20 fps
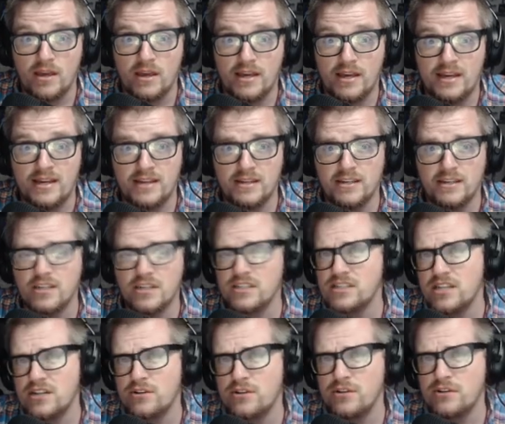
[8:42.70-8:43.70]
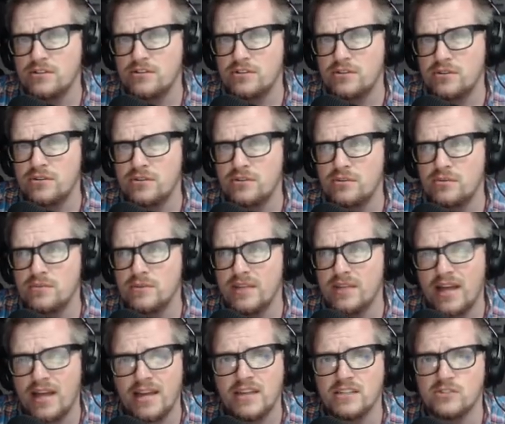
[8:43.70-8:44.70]
uh consider to
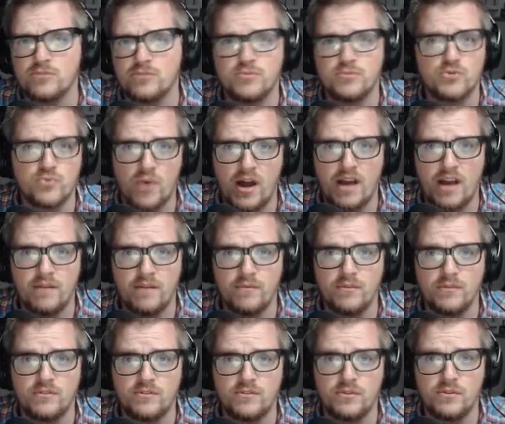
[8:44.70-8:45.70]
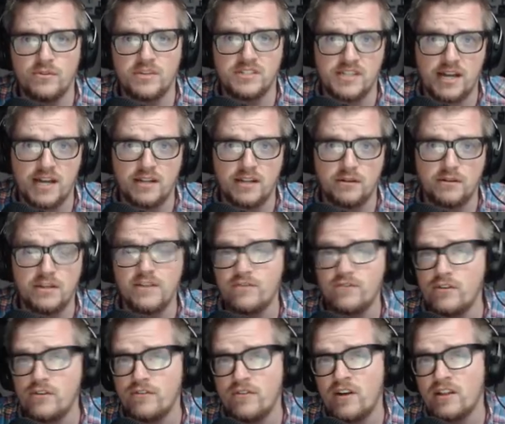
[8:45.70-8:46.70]
like and subscribe to the channel if
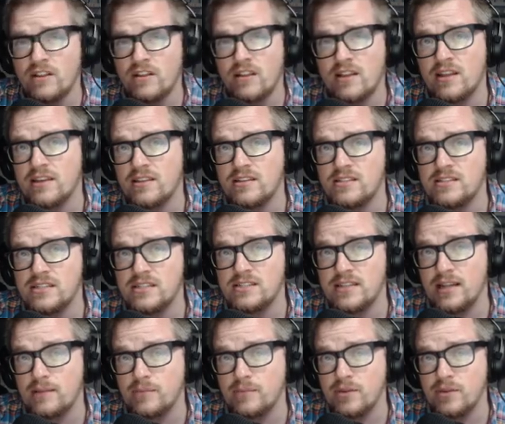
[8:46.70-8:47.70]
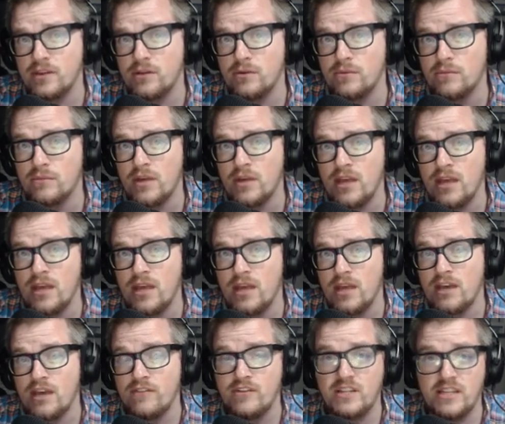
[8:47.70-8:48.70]
you felt like this is helping you.
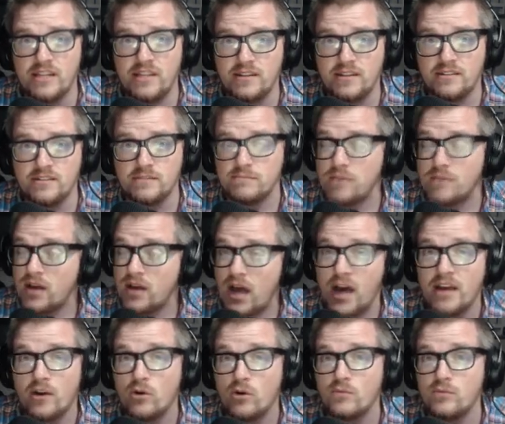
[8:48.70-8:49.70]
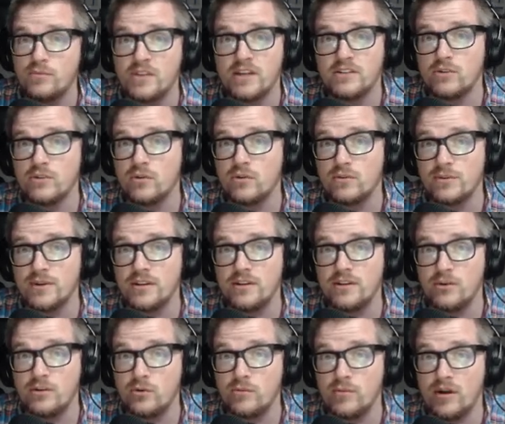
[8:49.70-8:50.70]
If it didn't, I hope that you already
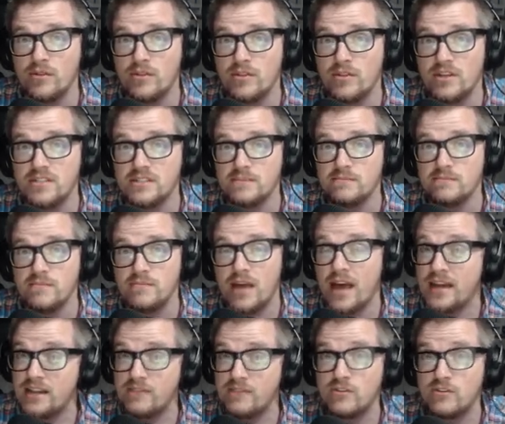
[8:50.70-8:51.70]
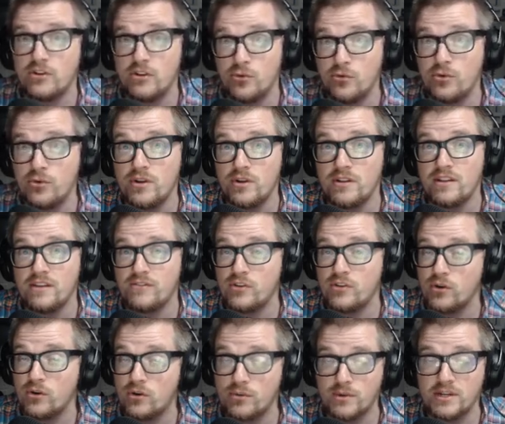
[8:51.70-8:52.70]
knew about this. And if you knew it, if
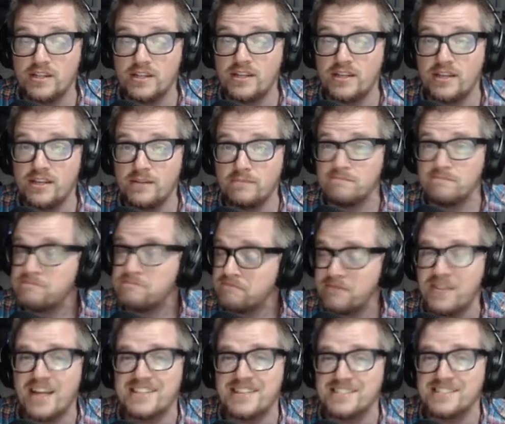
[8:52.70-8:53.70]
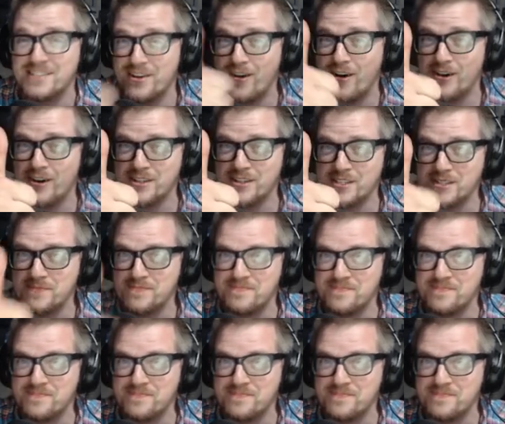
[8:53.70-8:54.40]
you already did, that's awesome.